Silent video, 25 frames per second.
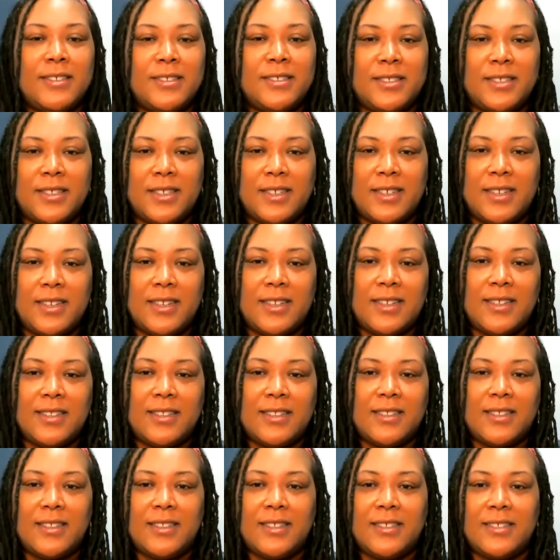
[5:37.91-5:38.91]
You see
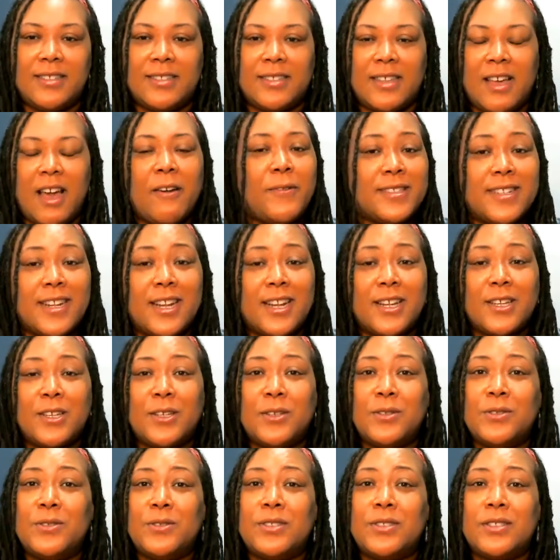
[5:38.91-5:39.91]
these conflicts that I
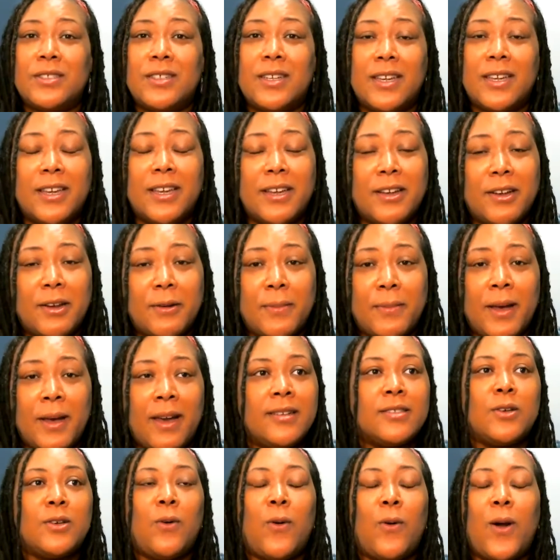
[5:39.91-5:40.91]
usually hear about, and
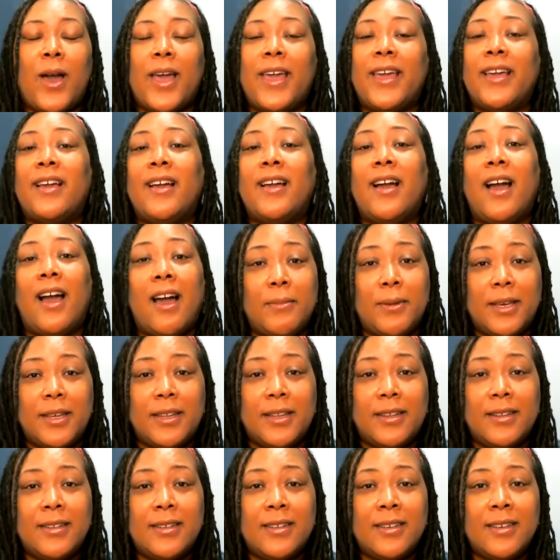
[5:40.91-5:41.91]
it's quite
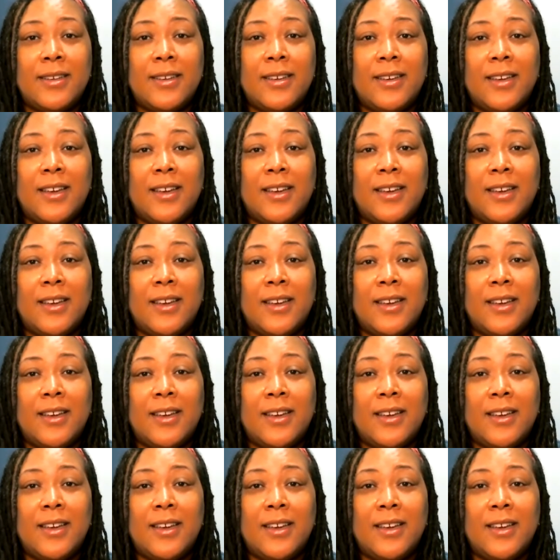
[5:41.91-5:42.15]
common.